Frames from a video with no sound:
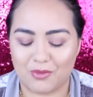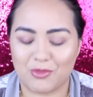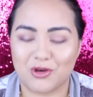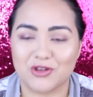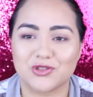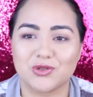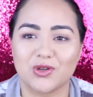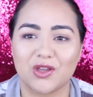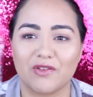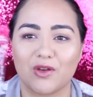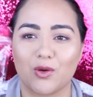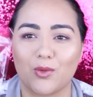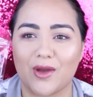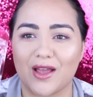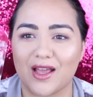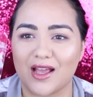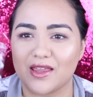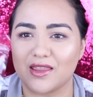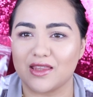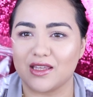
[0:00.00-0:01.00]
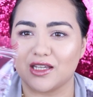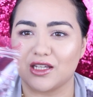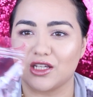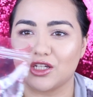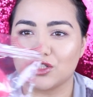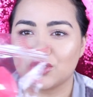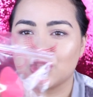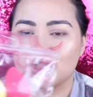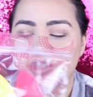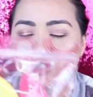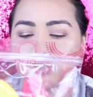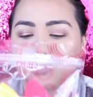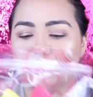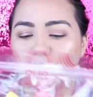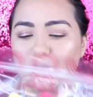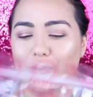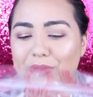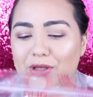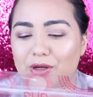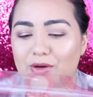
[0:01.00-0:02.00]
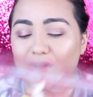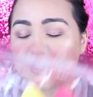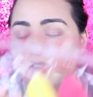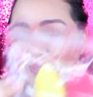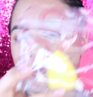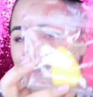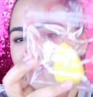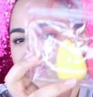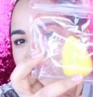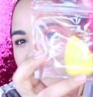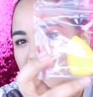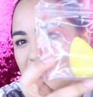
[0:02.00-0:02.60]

I'm also giving away the two pure sponges